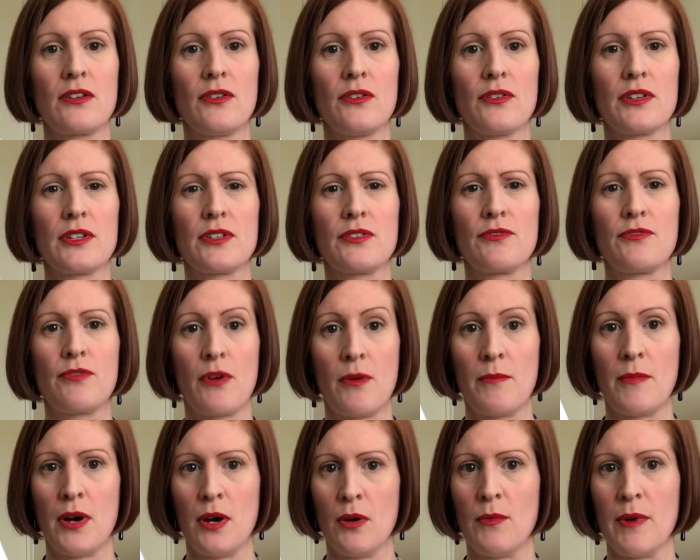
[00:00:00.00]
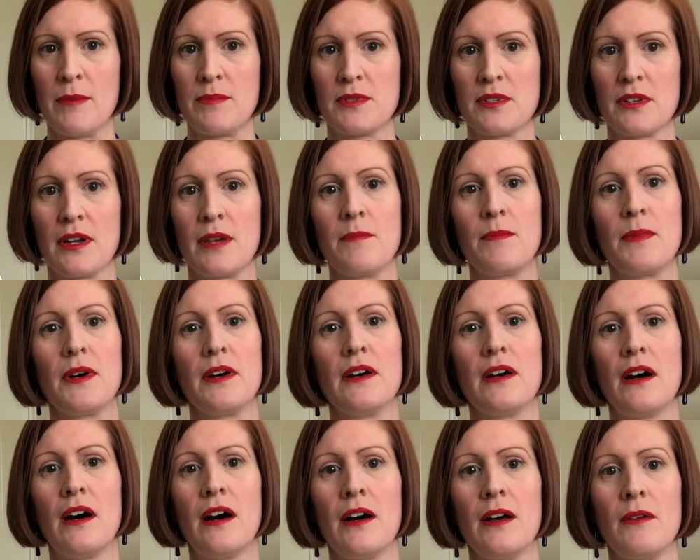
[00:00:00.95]
got this from her website,
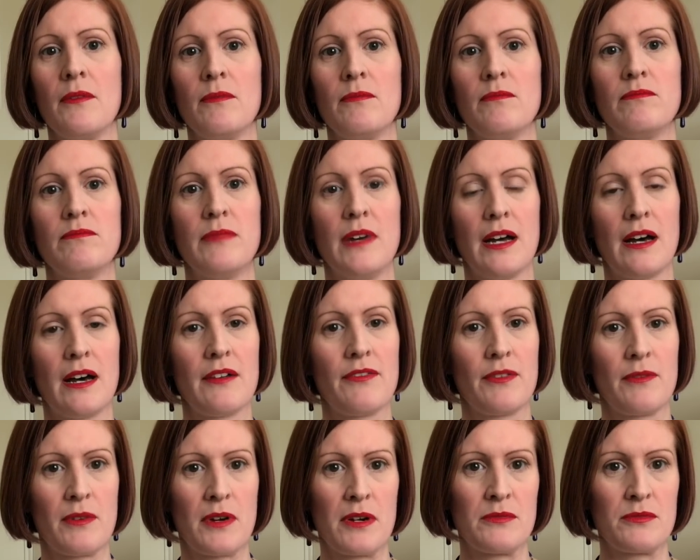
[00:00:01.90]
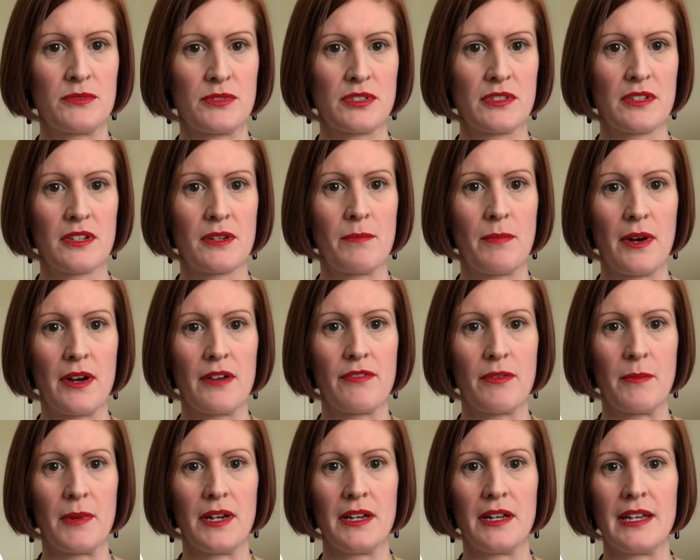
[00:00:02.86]
but if I was going to buy
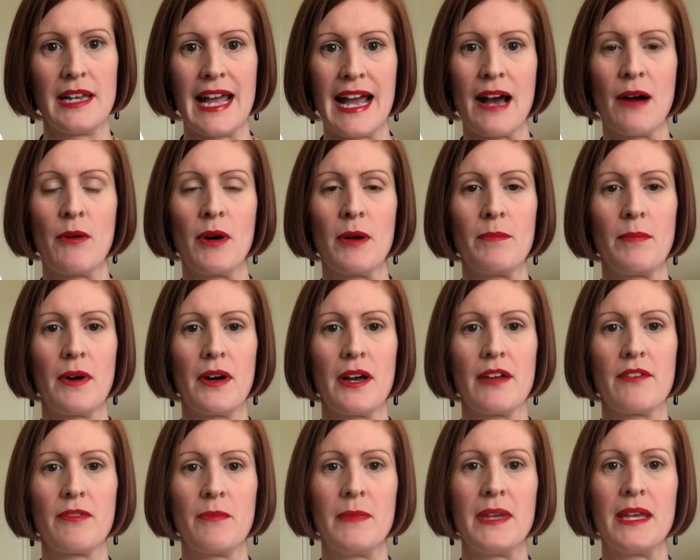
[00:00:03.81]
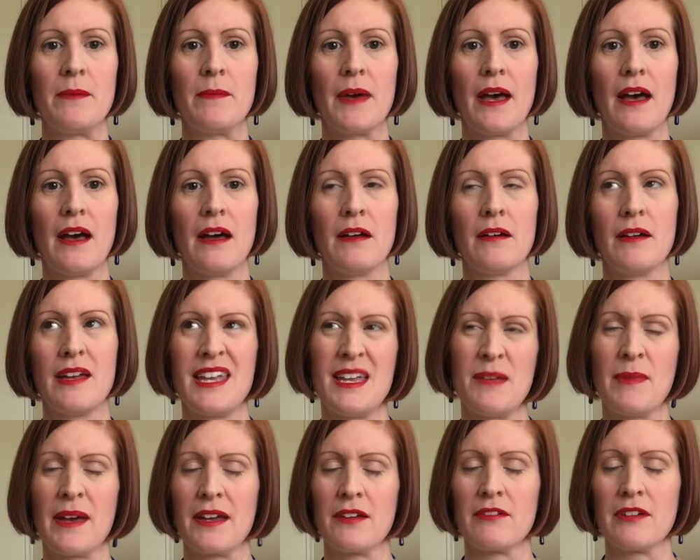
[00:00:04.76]
from her now, I'd buy it from
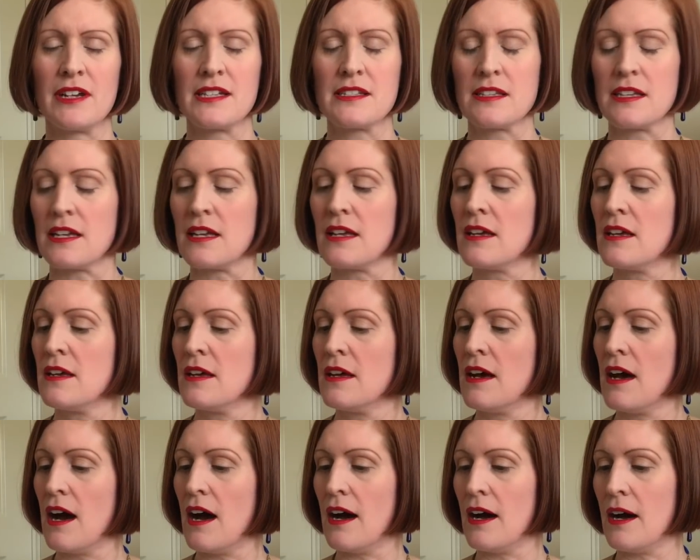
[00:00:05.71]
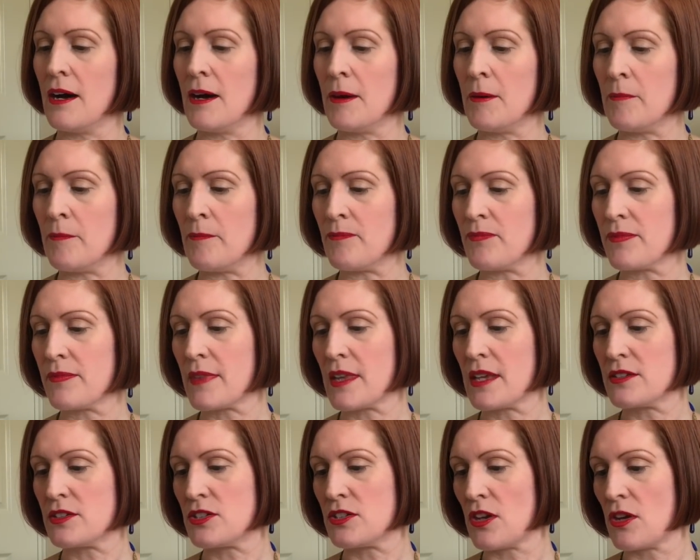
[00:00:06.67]
eBay or Etsy.
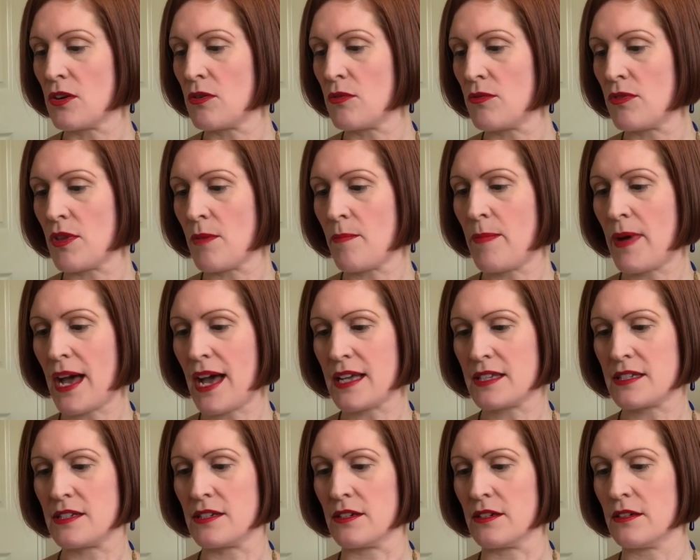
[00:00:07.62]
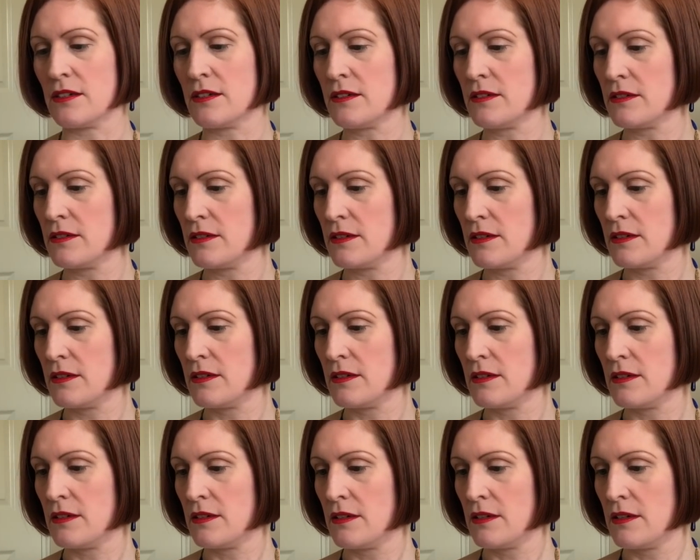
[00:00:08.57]
So the pattern,
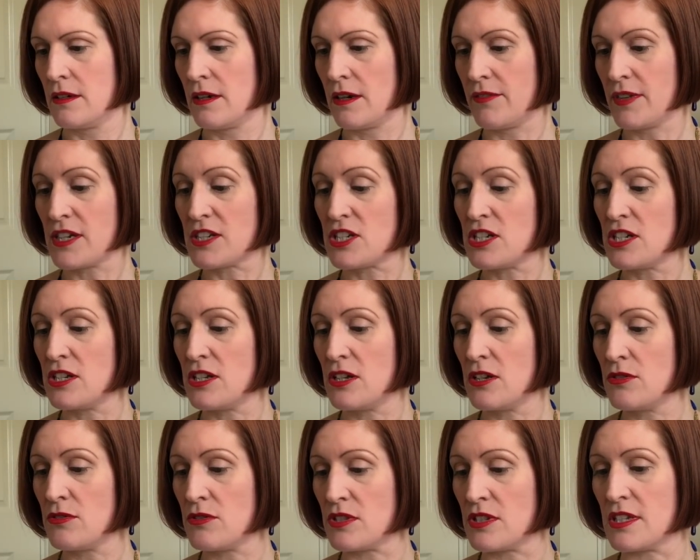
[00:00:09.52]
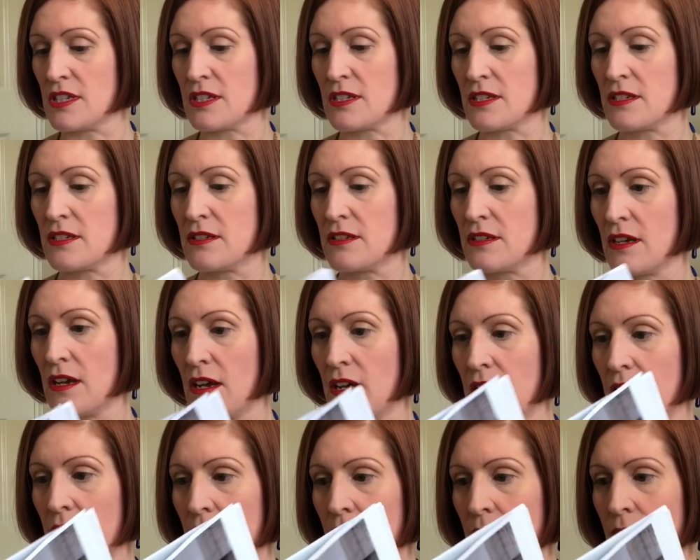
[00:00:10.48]
I've actually used this
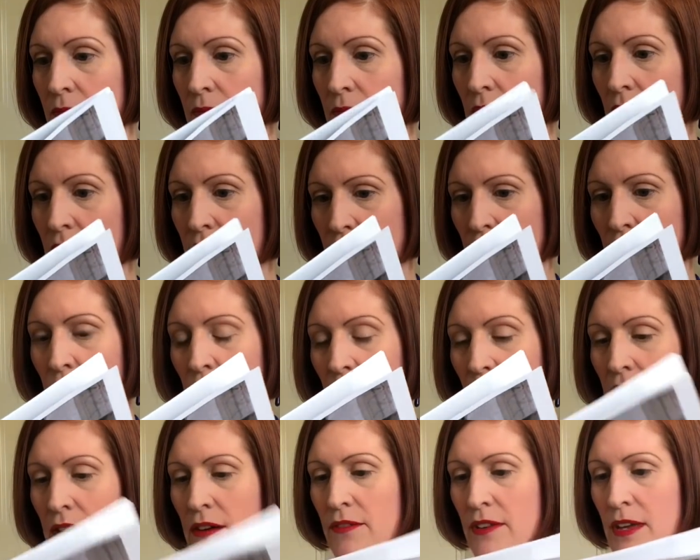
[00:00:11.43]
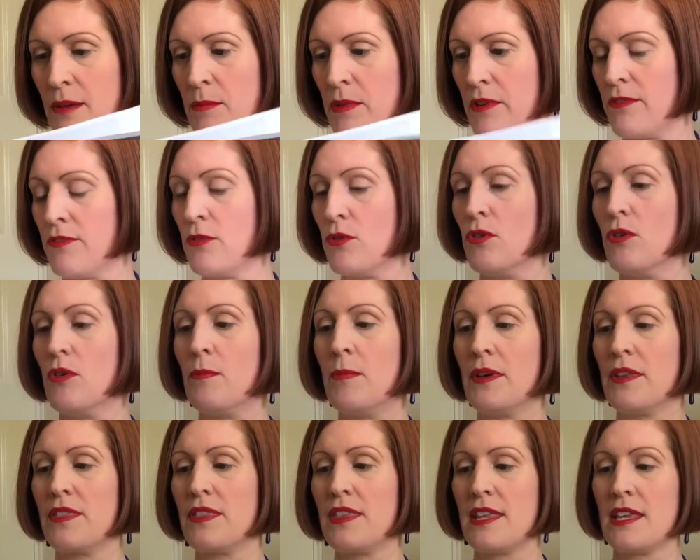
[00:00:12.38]
a few out of here before,
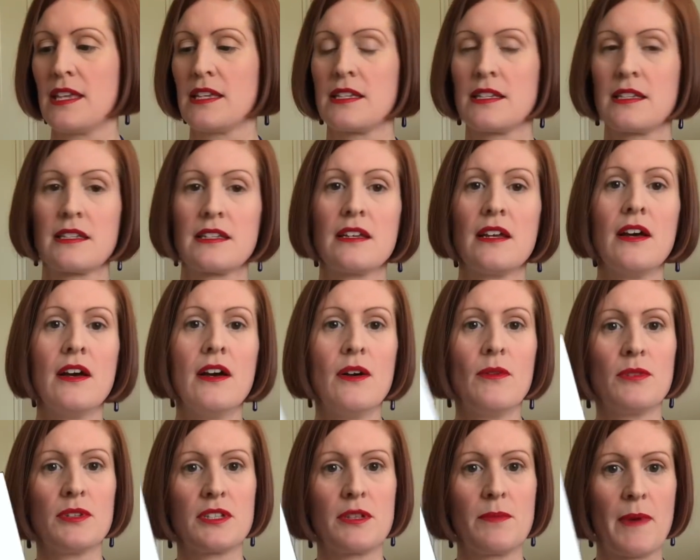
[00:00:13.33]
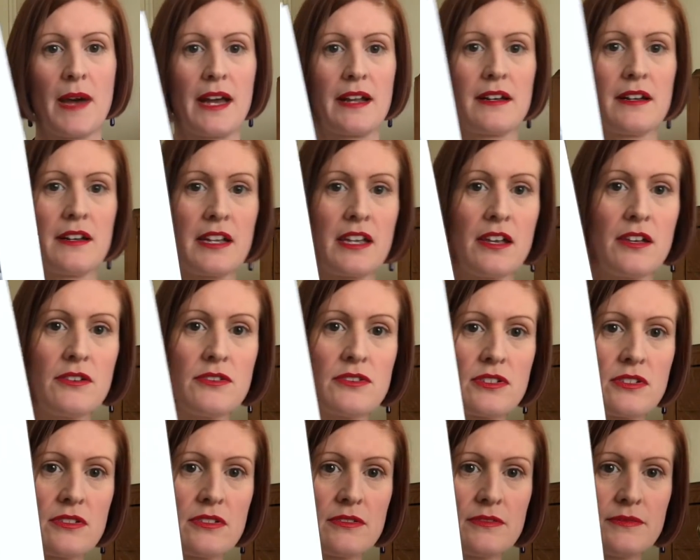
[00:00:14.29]
but this was the pattern I
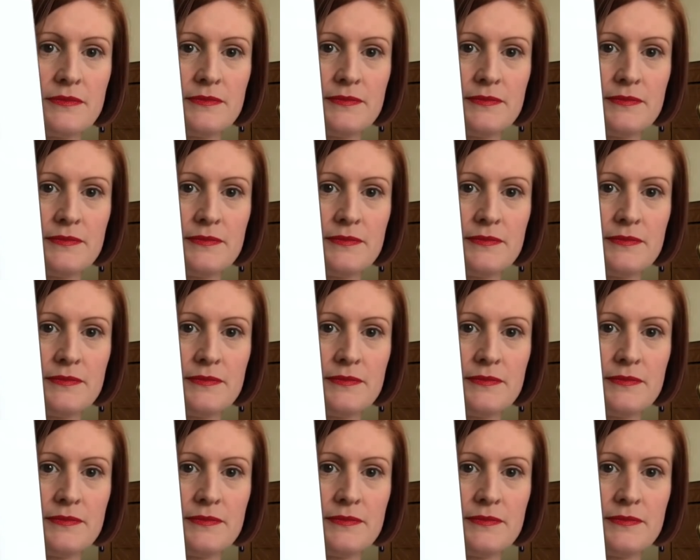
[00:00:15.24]
used,